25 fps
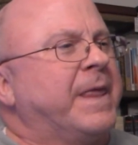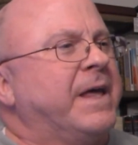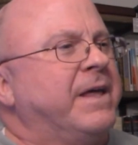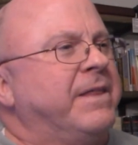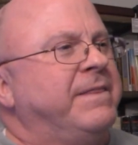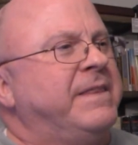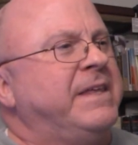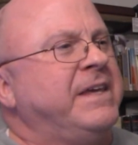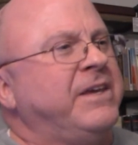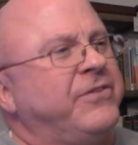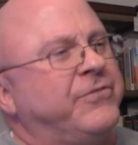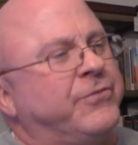
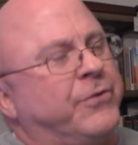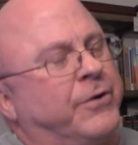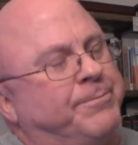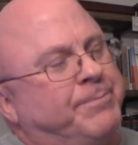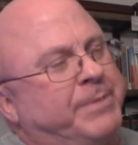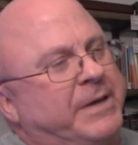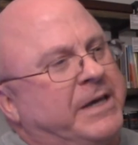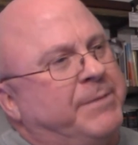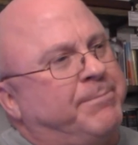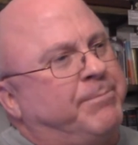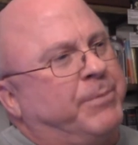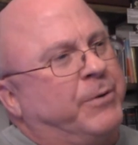These are
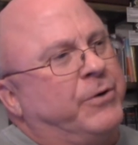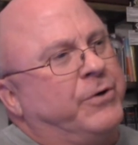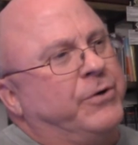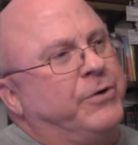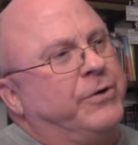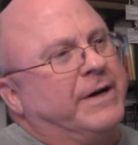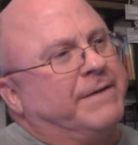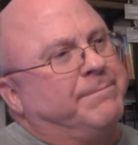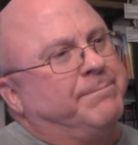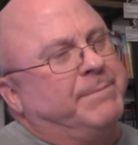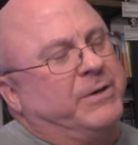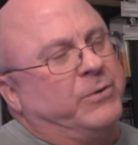people who
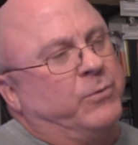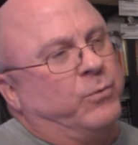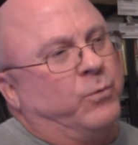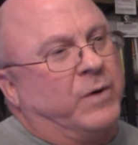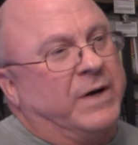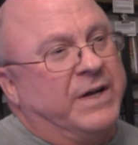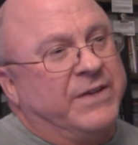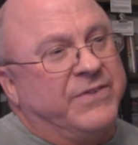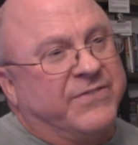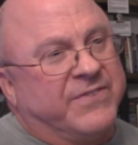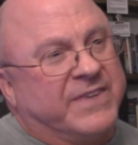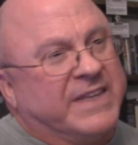have been
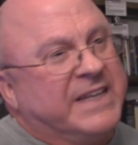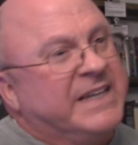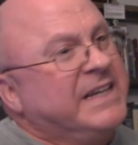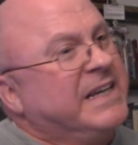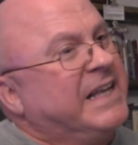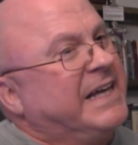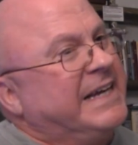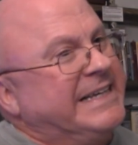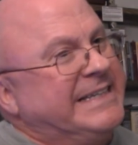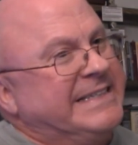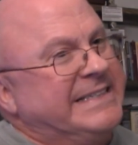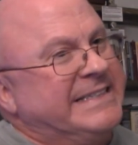once
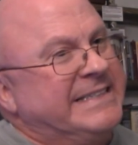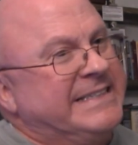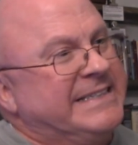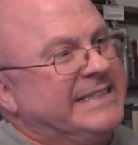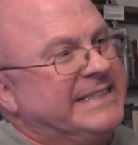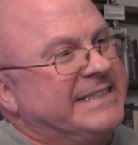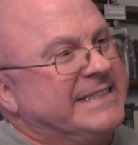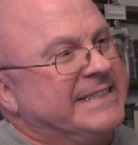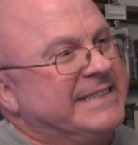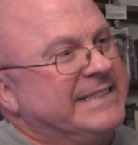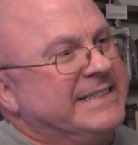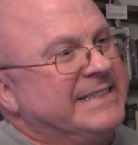
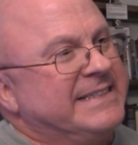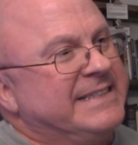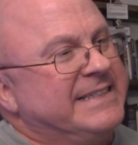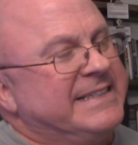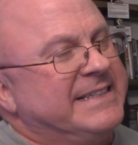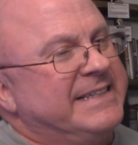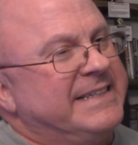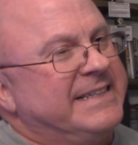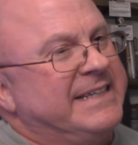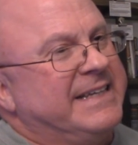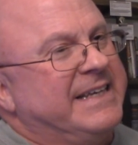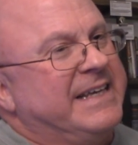enlightened.
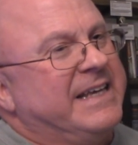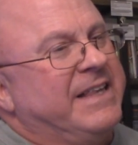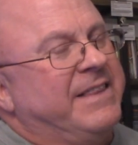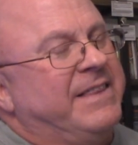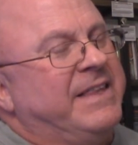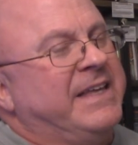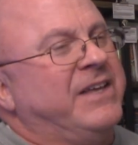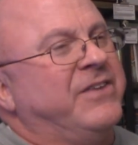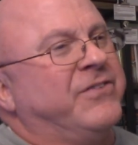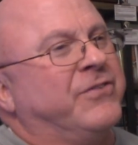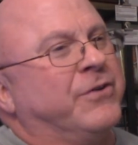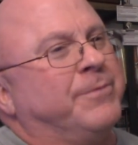
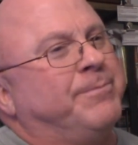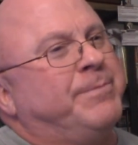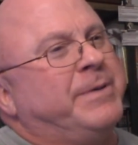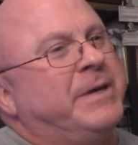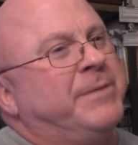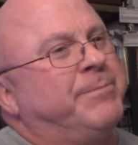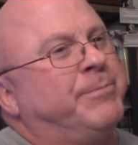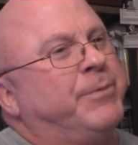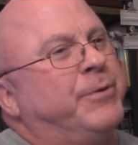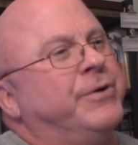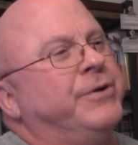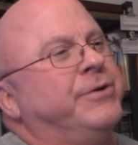These are
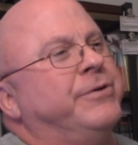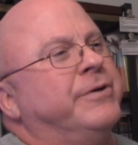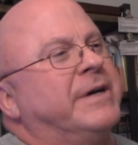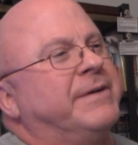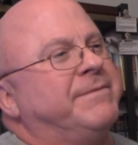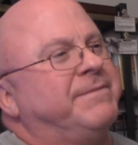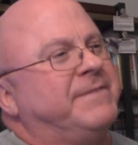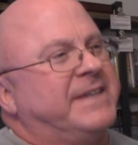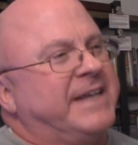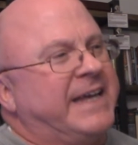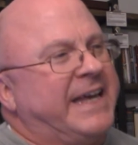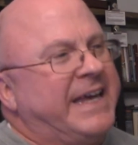people who
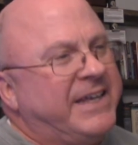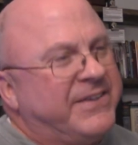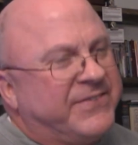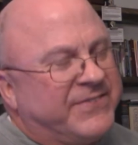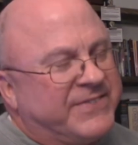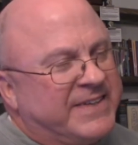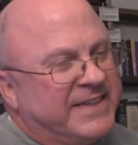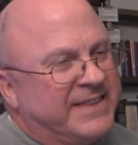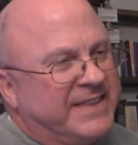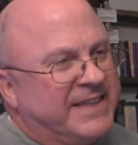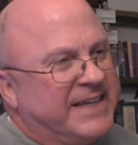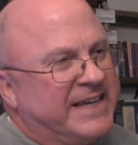have
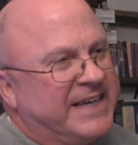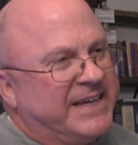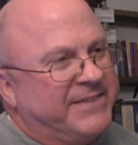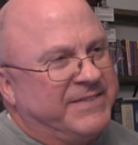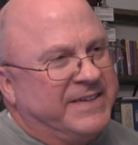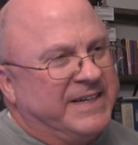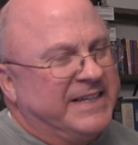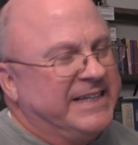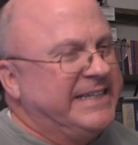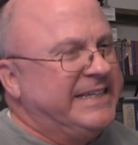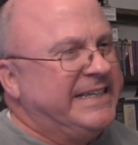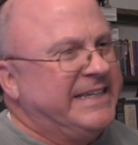tasted the
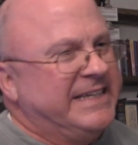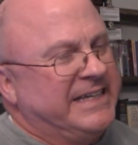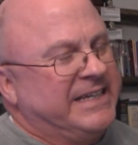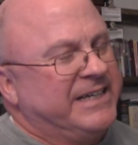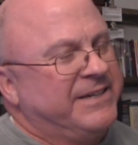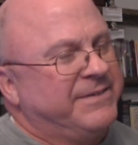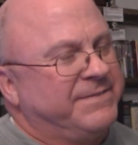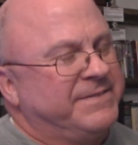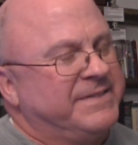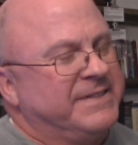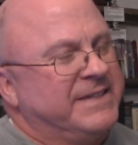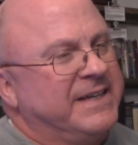heavenly
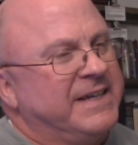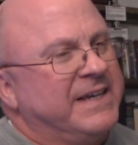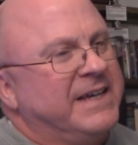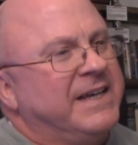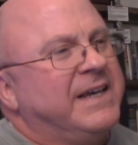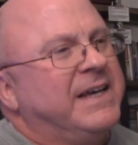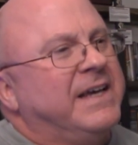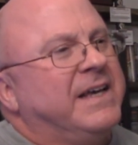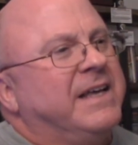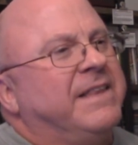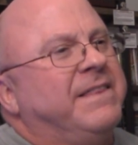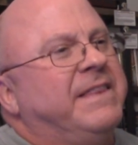gift.
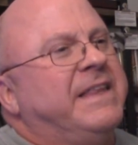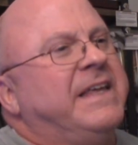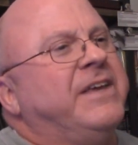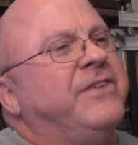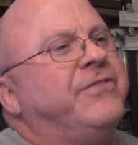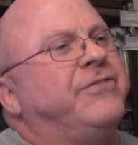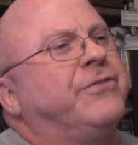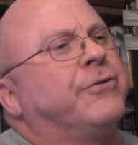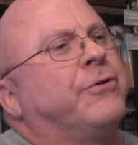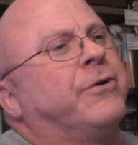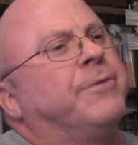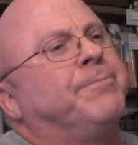
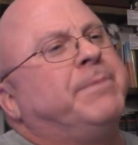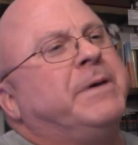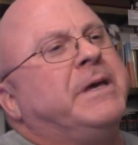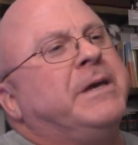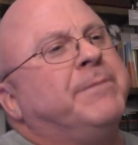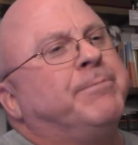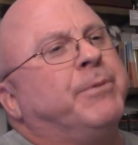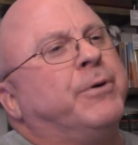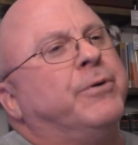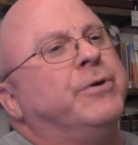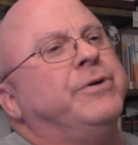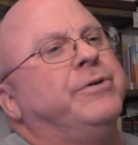These are
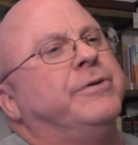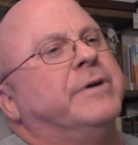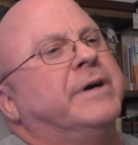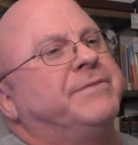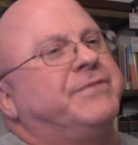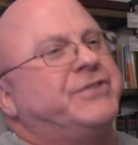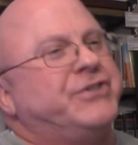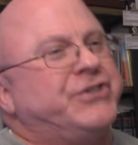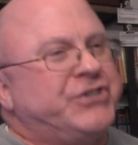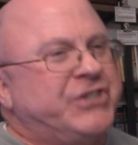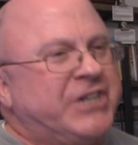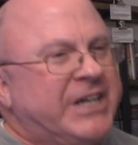people who
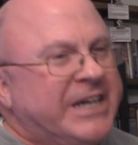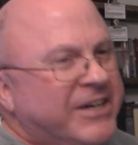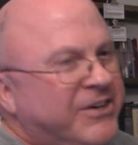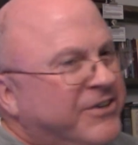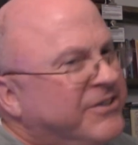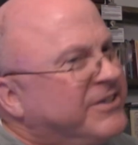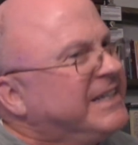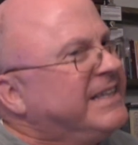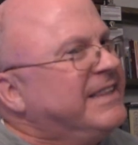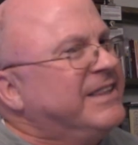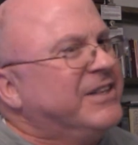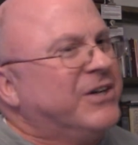have
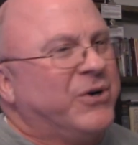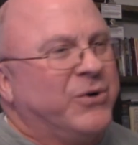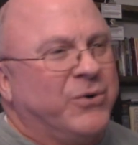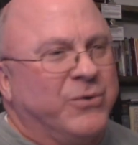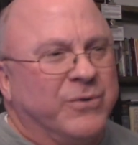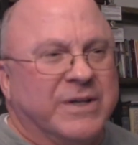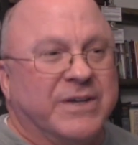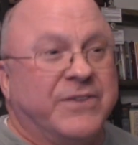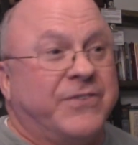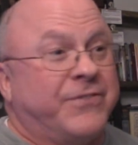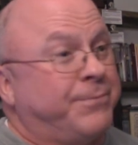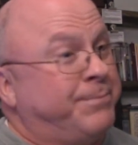shared in the
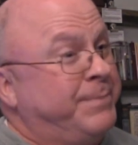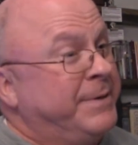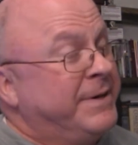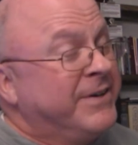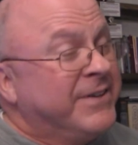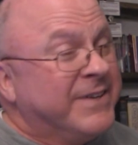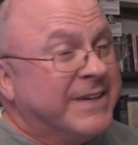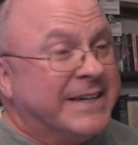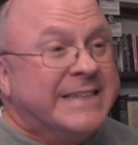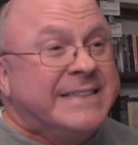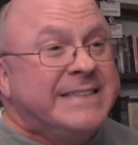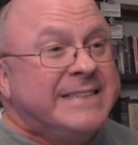Holy
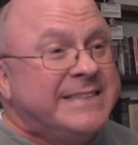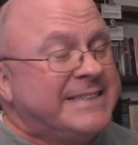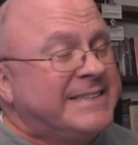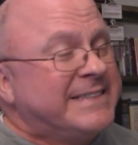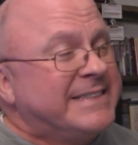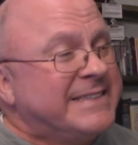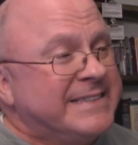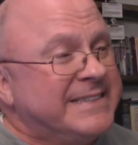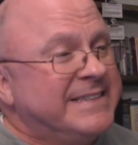Spirit.